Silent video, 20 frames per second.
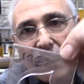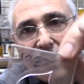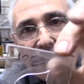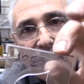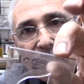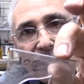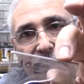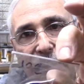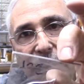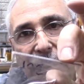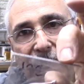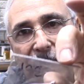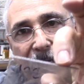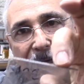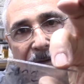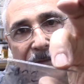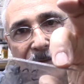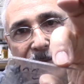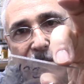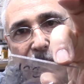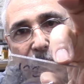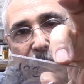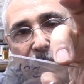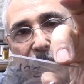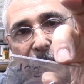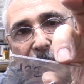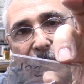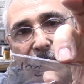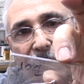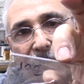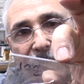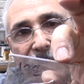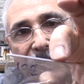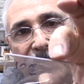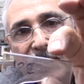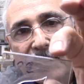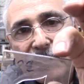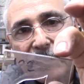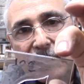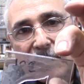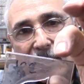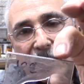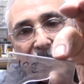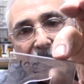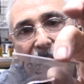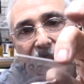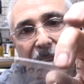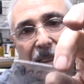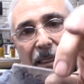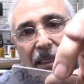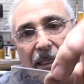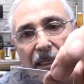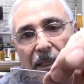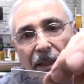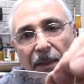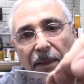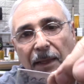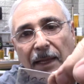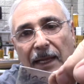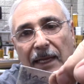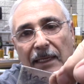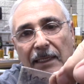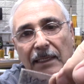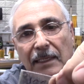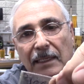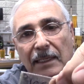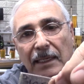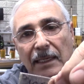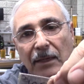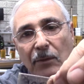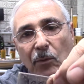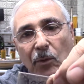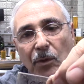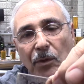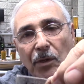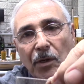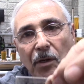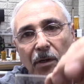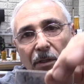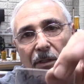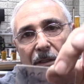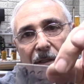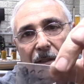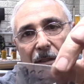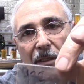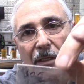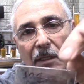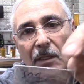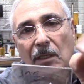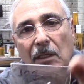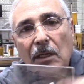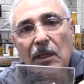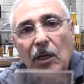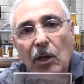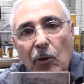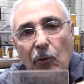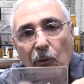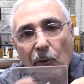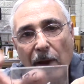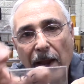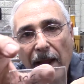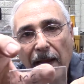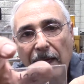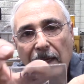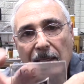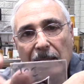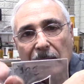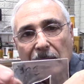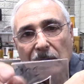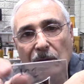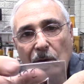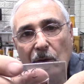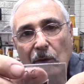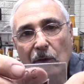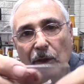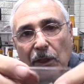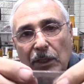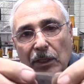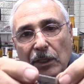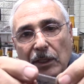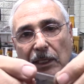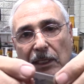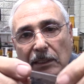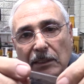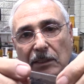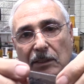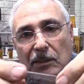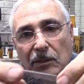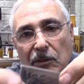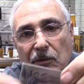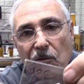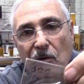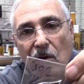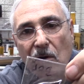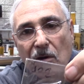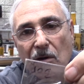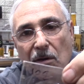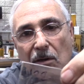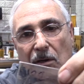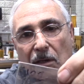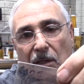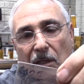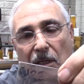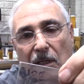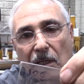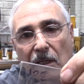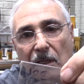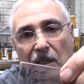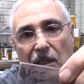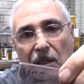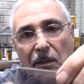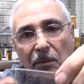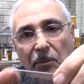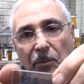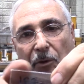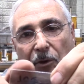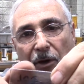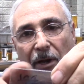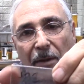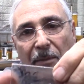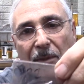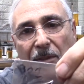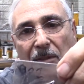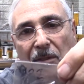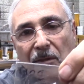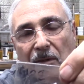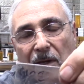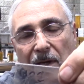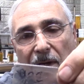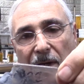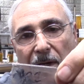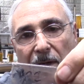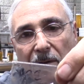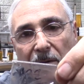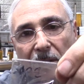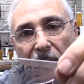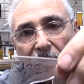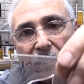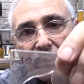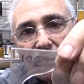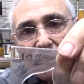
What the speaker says: is you have quite a bit of distance that it will not crack. So you get strong parameter around it,